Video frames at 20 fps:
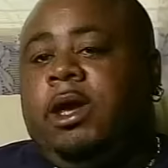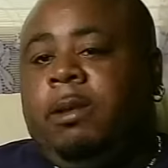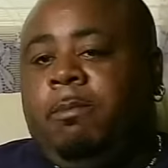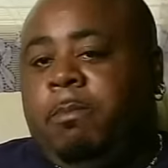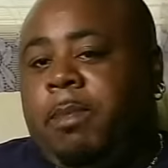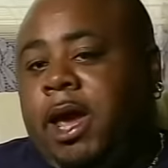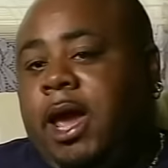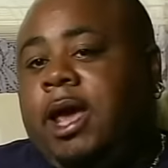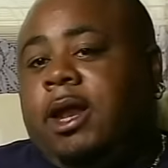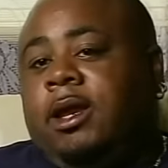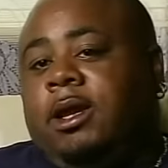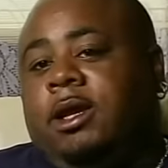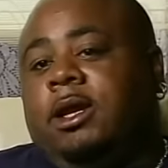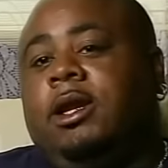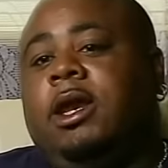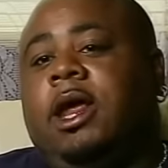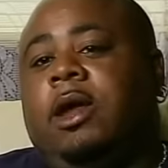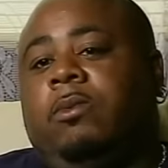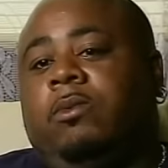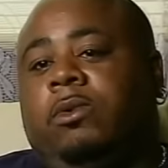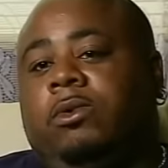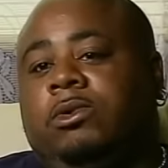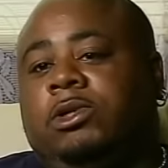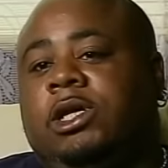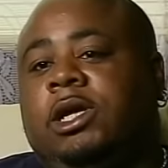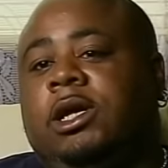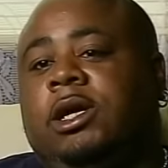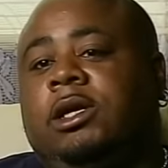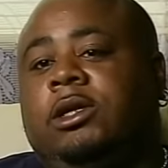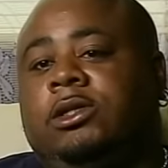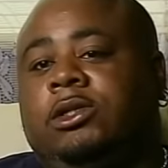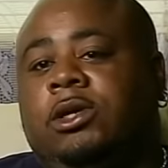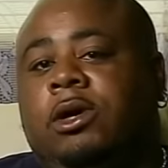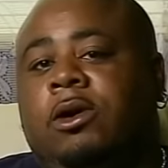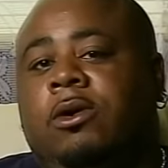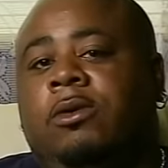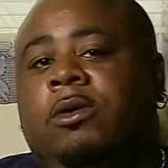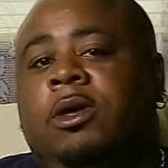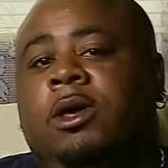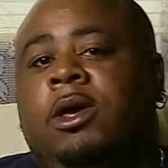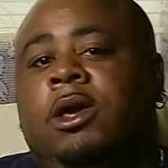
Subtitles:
embedded in that routine, so